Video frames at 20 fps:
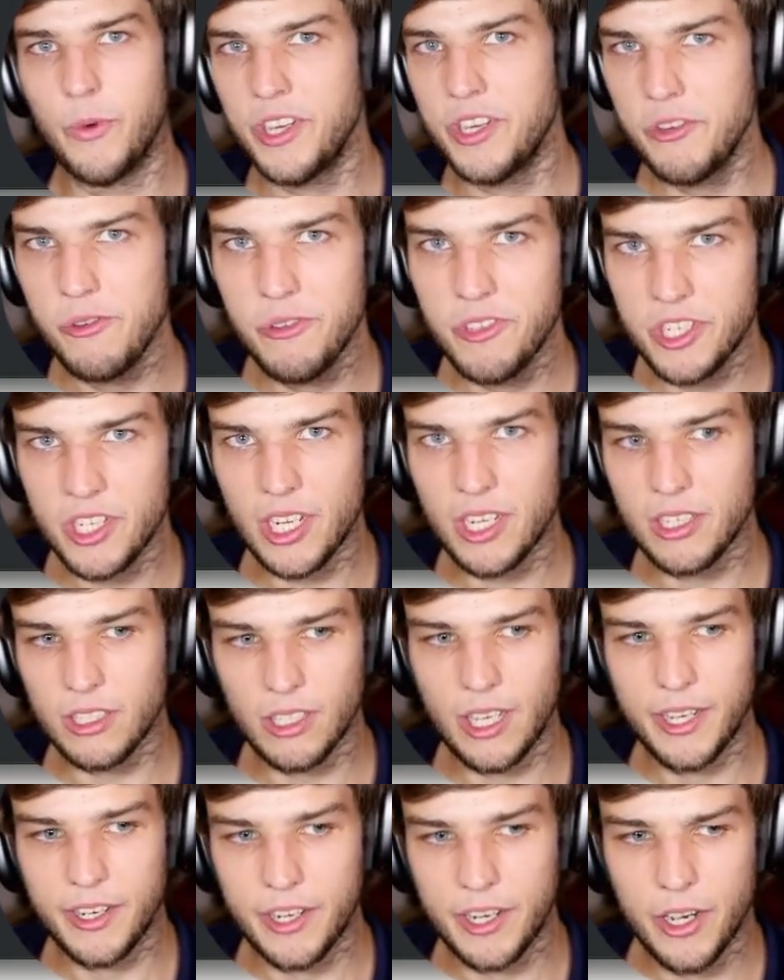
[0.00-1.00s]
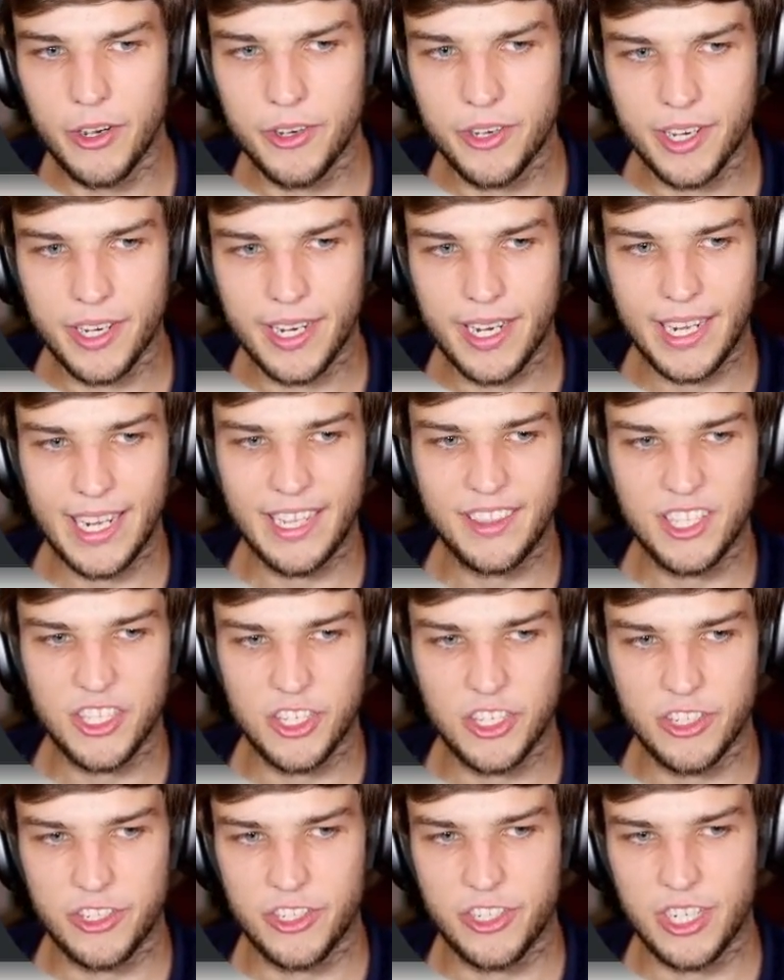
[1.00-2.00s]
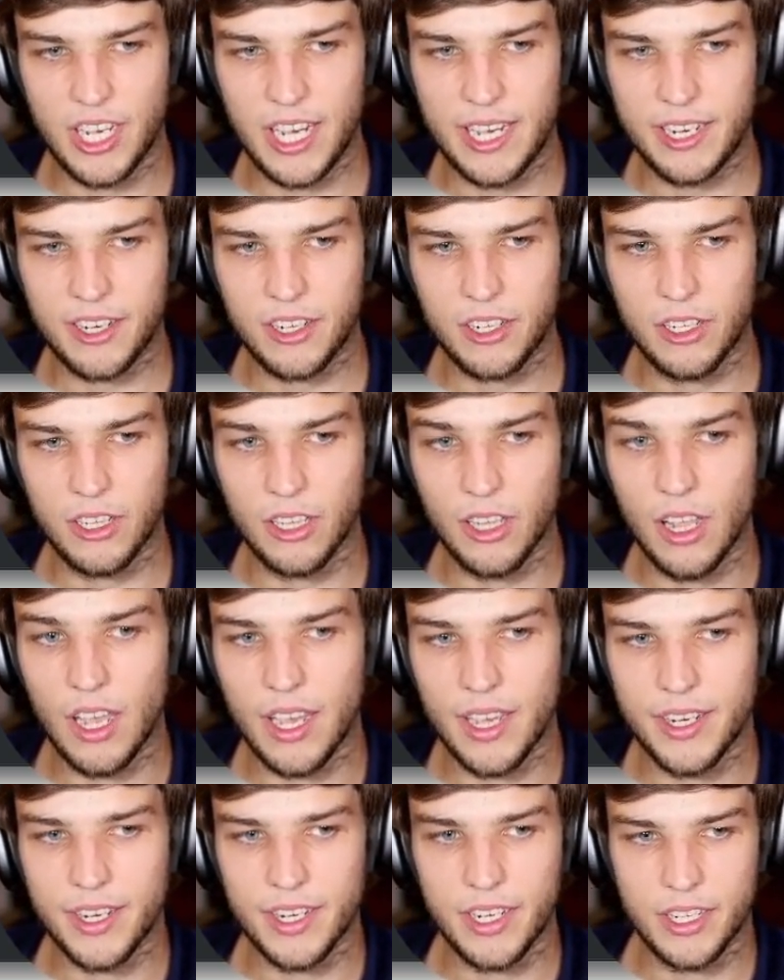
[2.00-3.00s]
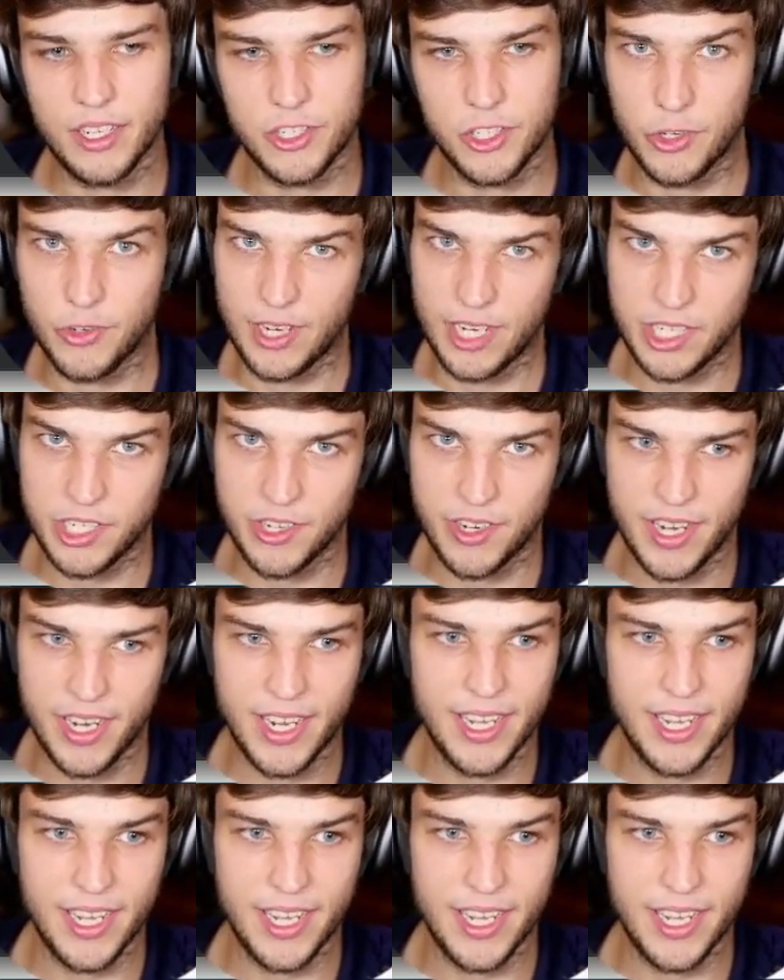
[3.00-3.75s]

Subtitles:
you install Claude Code, you're going to get this .claude directory.